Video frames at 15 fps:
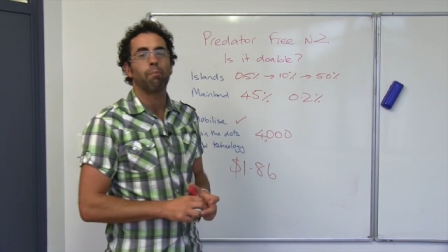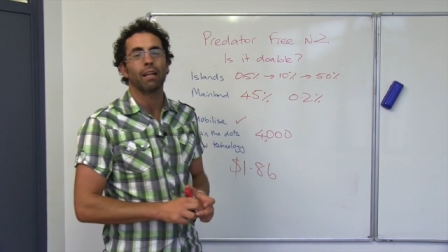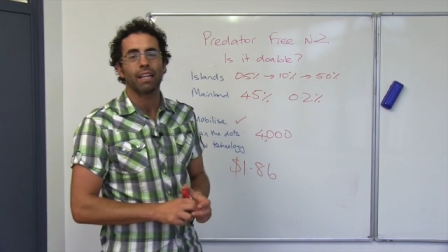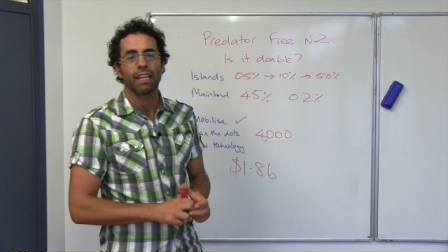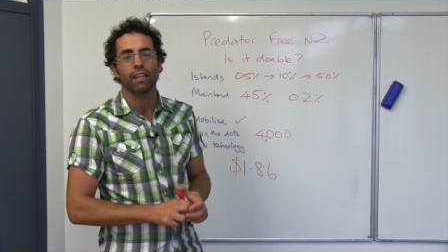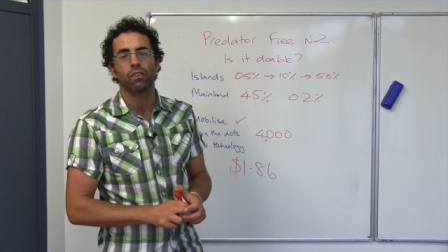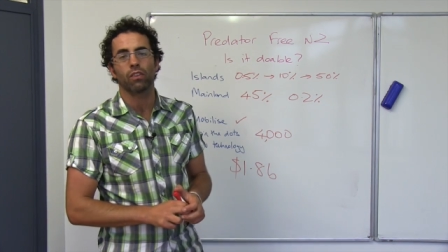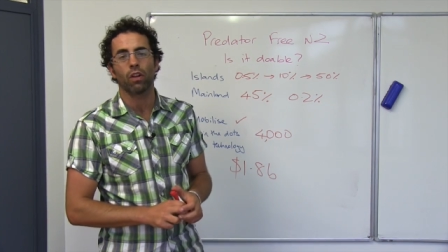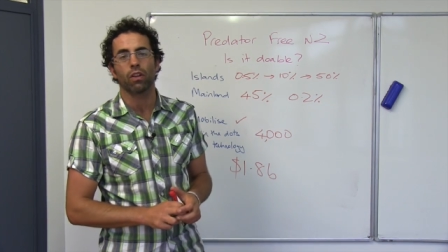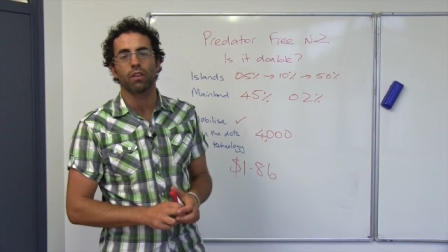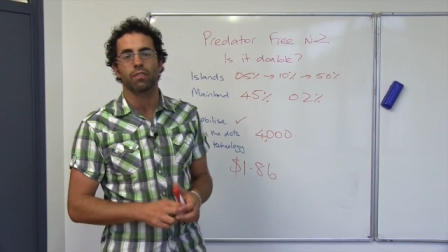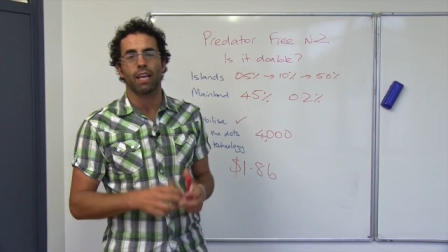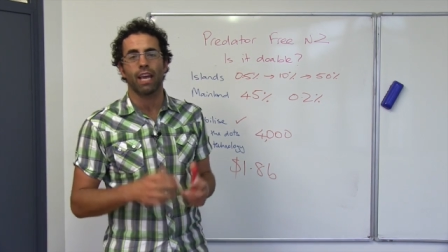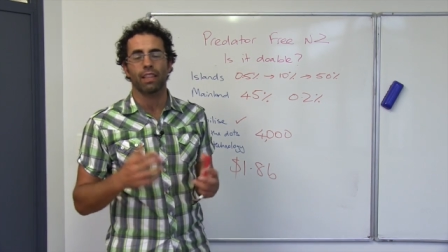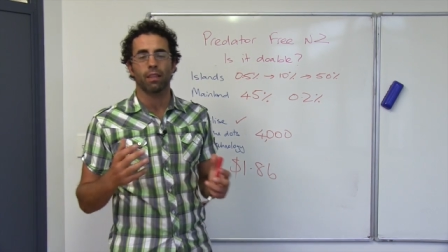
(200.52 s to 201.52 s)
billion
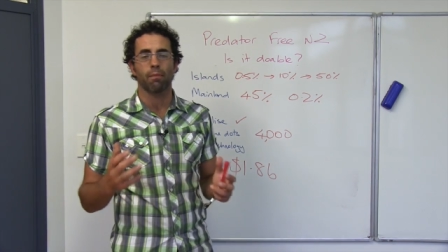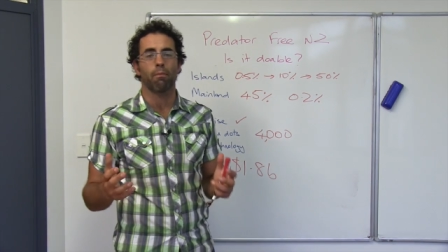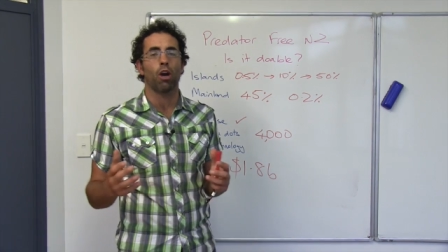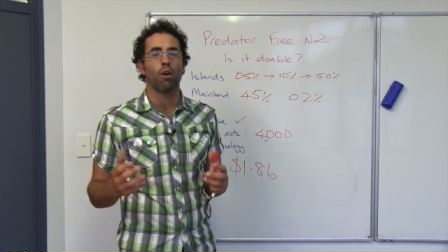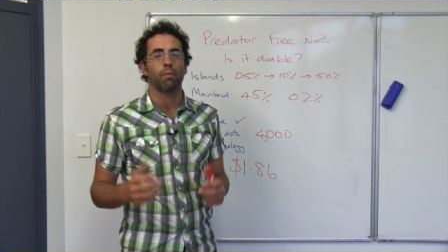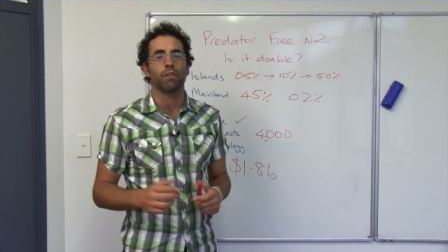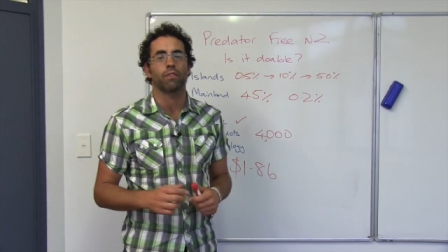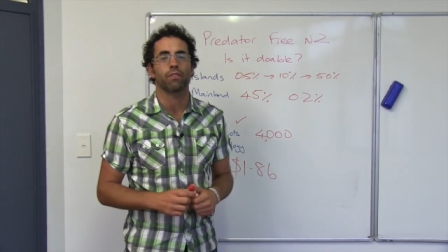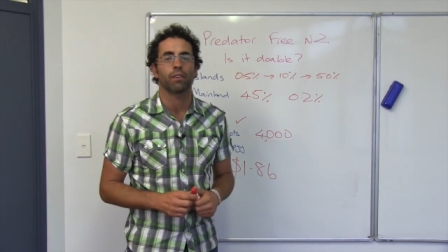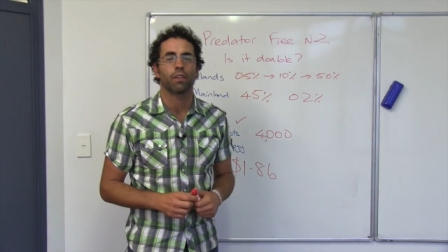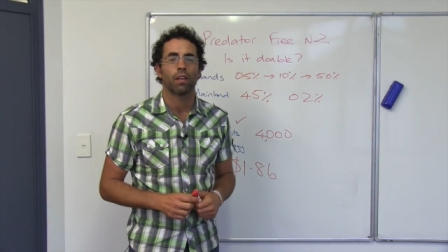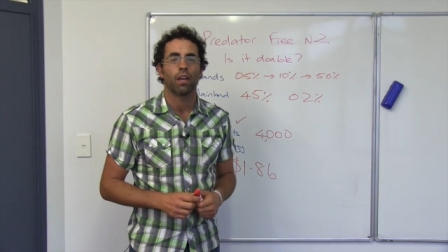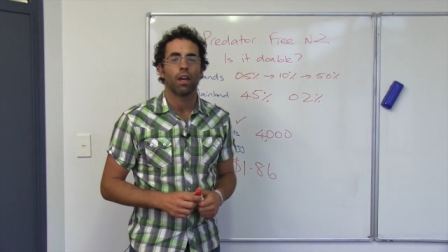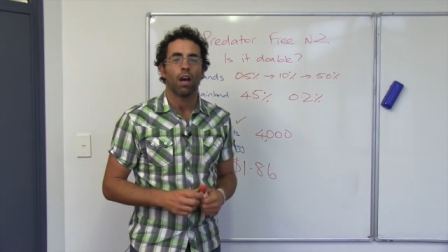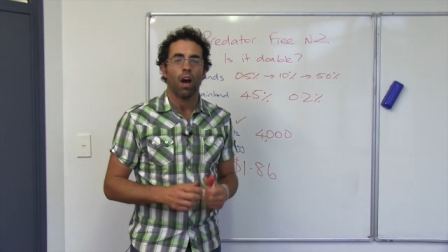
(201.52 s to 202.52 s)
at the moment
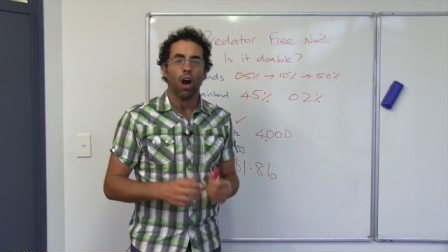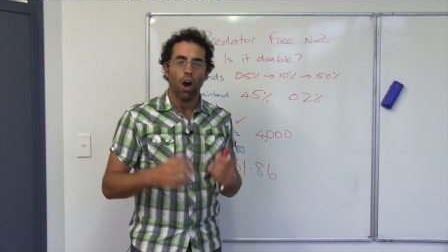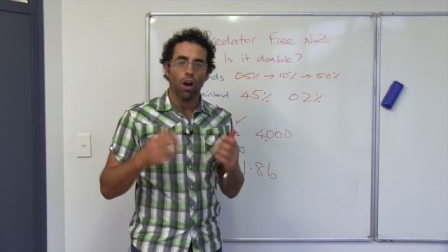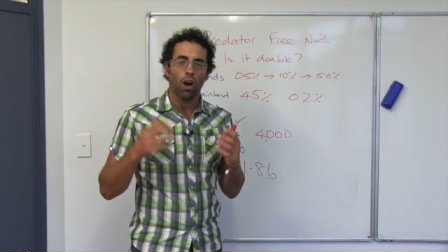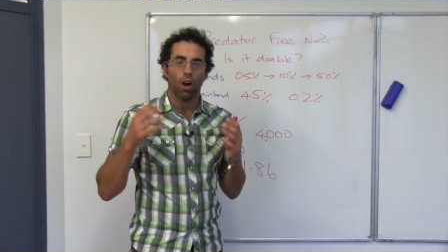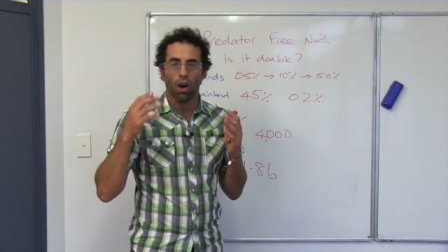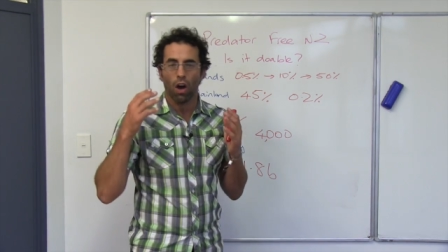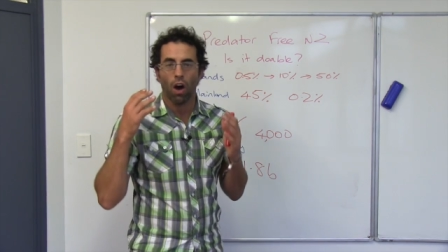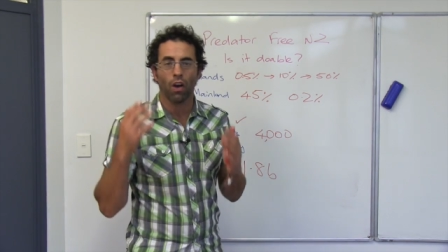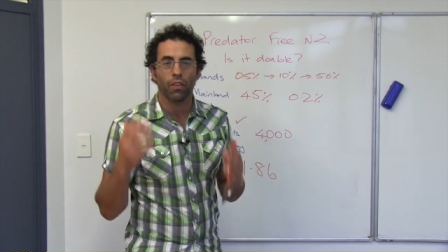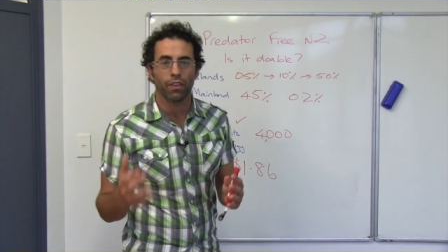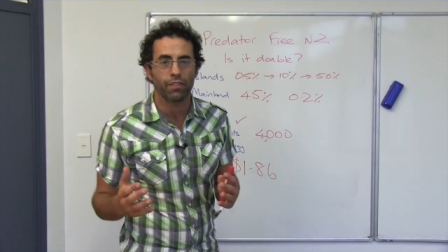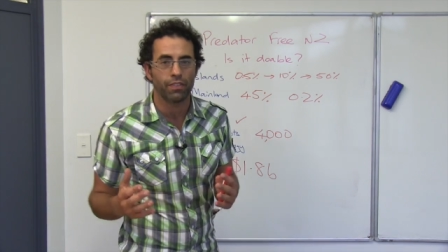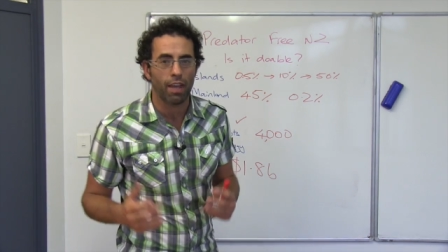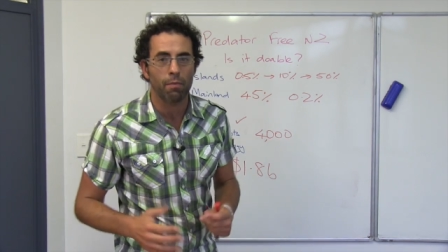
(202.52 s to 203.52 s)

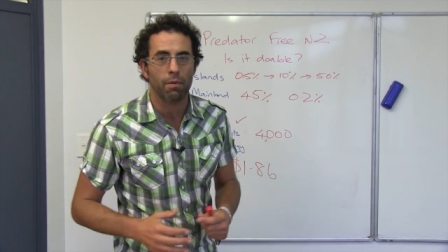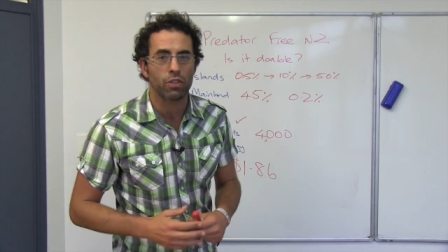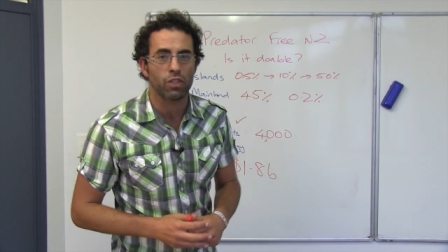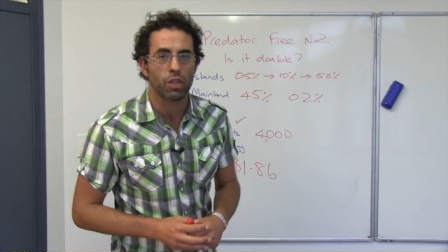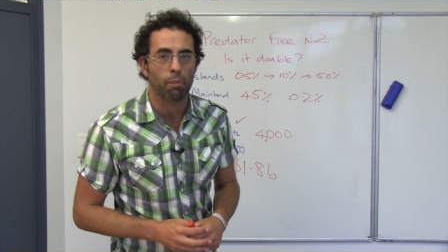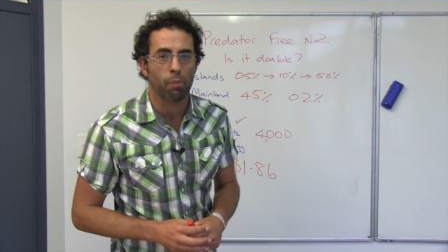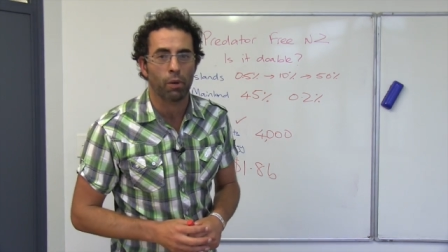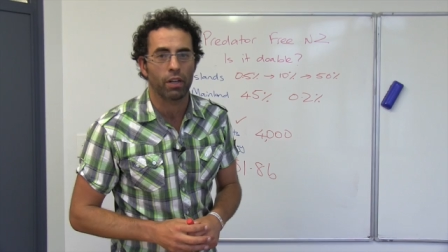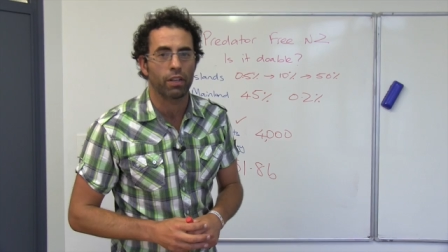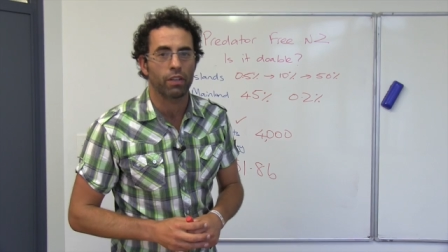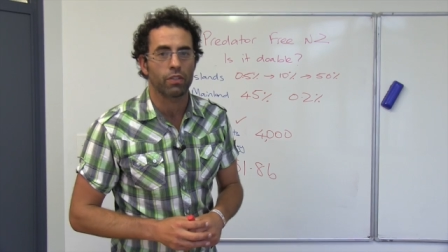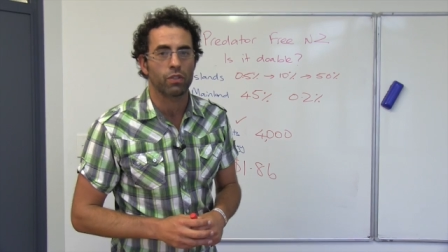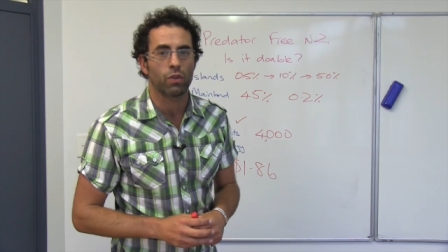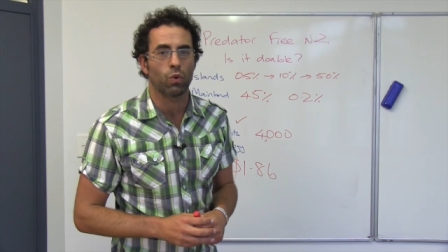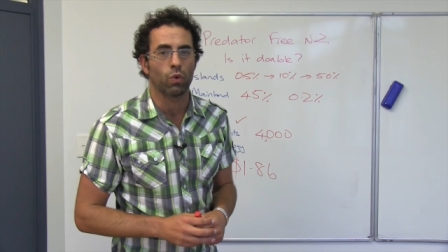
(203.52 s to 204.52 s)
on the damage that
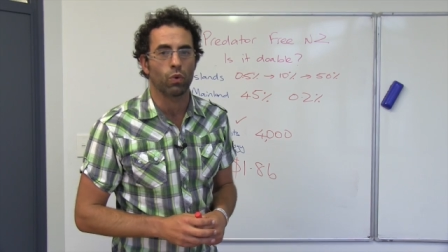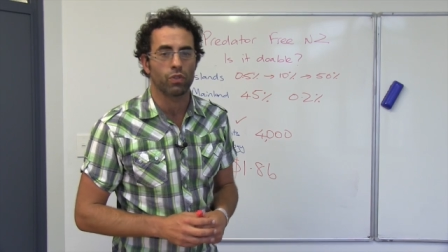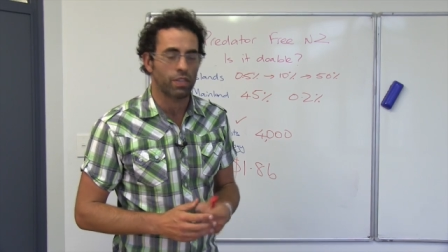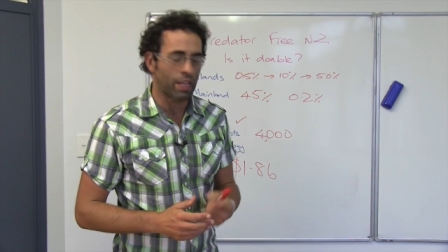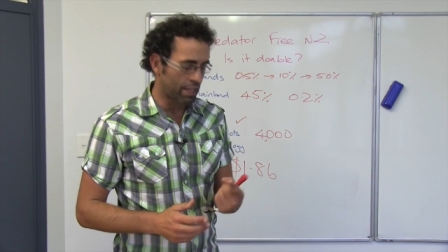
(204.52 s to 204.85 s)
predators cause.